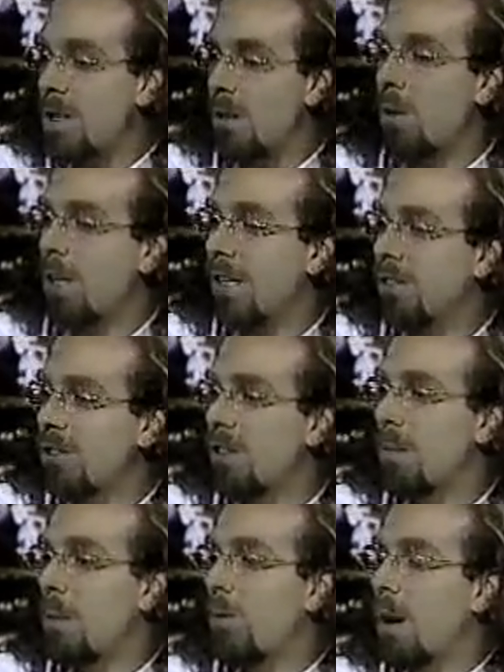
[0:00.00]
though it can
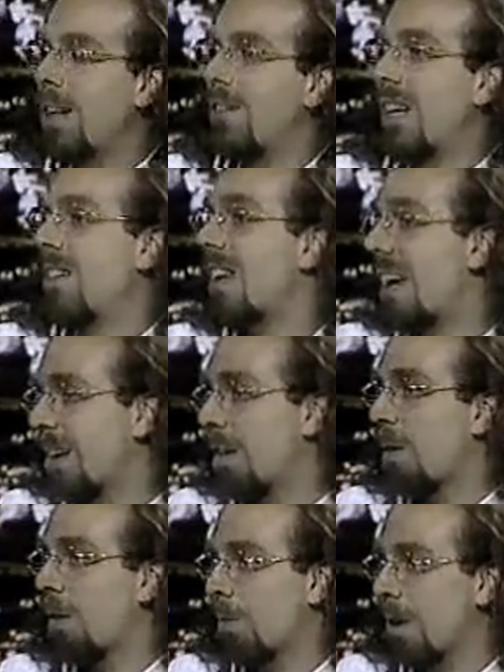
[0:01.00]
certainly be read as a
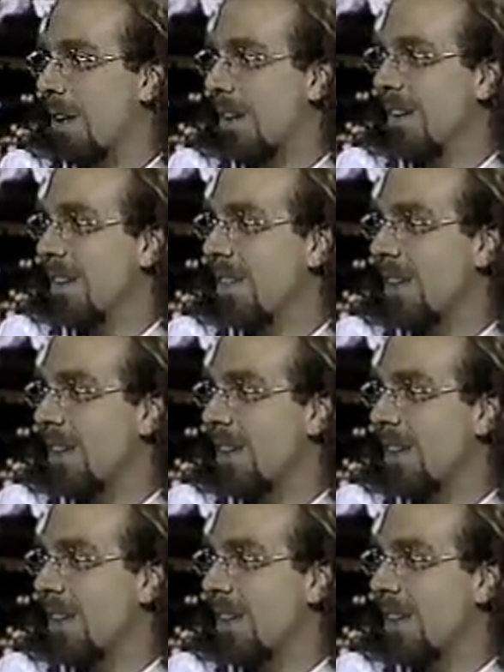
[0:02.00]
techno-thriller,